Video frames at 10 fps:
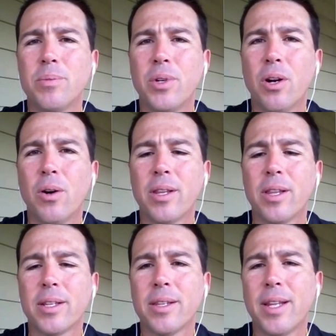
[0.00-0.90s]
You know, I
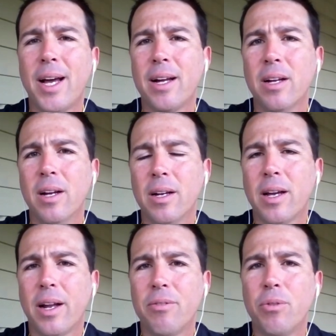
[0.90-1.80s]
think in that
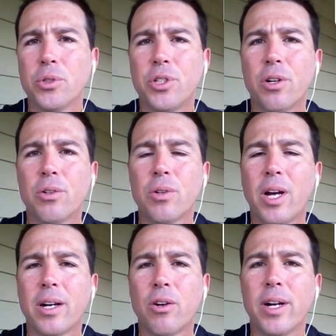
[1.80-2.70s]
kind of full circle
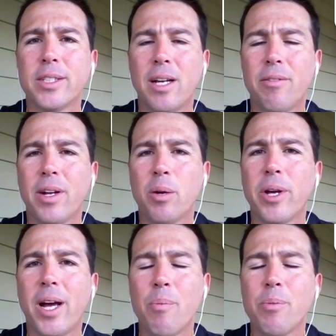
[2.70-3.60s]
kind of creates that
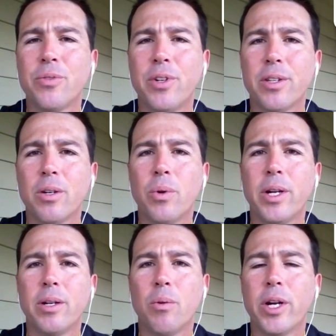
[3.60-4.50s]
family atmosphere that
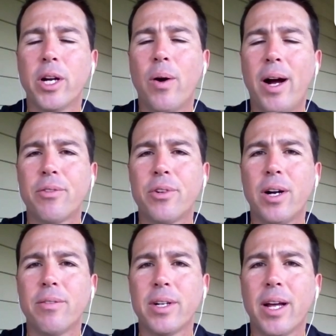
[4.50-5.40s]
we go after
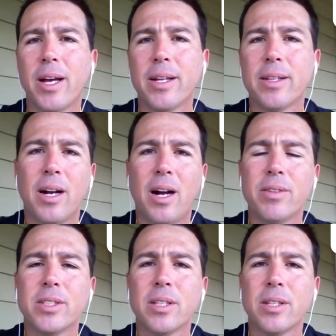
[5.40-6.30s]
every day. And then
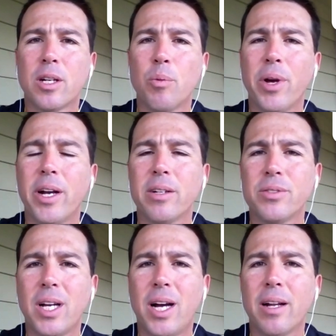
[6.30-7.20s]
obviously the competitive
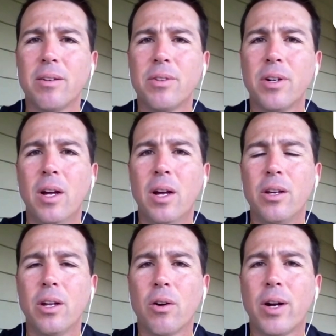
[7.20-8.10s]
side of,
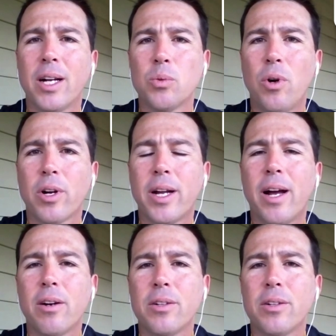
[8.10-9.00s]
you know, guys walking
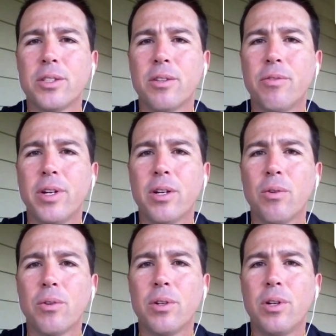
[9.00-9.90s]
out onto the
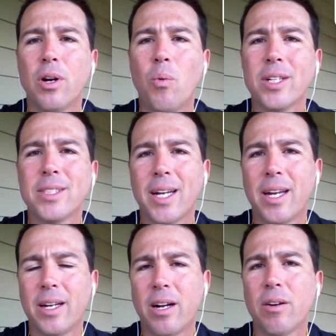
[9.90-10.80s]
field, you know, while taking
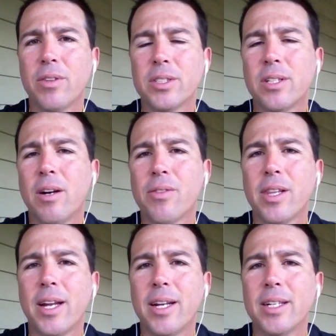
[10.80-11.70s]
care of the stuff that
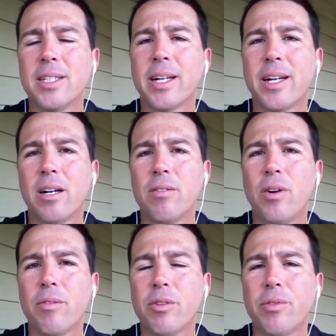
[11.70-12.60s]
they need to take care of
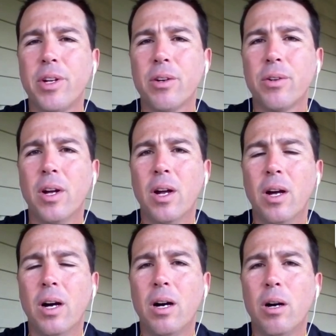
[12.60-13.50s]
off the field,
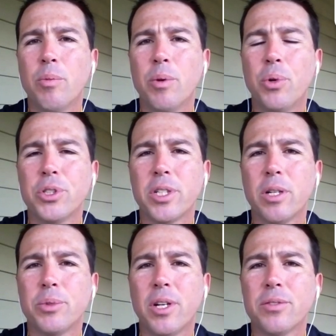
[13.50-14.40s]
and pushing
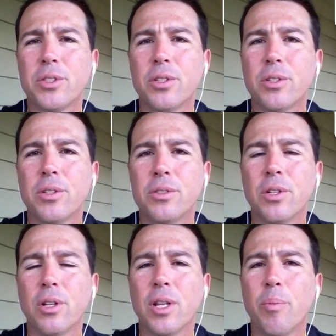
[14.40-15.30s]
themselves to the
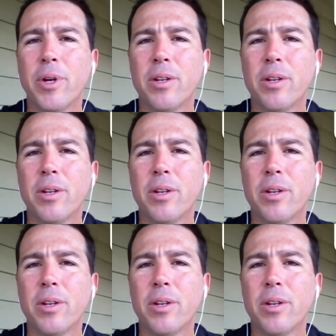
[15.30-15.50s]
limit.